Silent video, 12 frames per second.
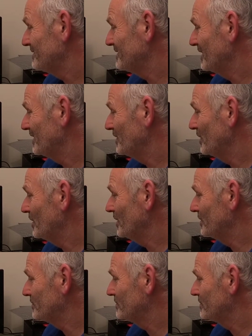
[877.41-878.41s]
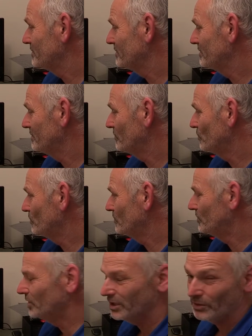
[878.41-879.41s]
So it's
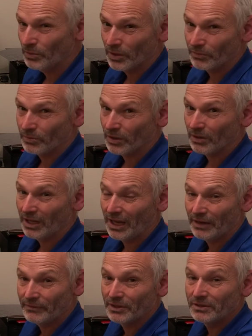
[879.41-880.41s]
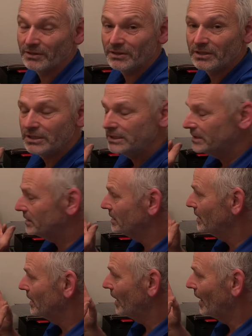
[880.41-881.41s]
really worthwhile having
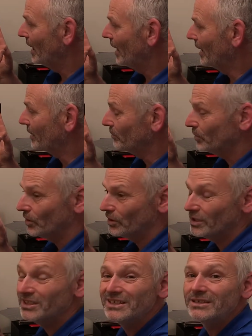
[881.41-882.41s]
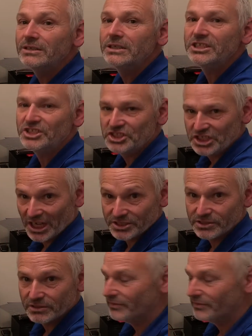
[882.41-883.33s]
a computer just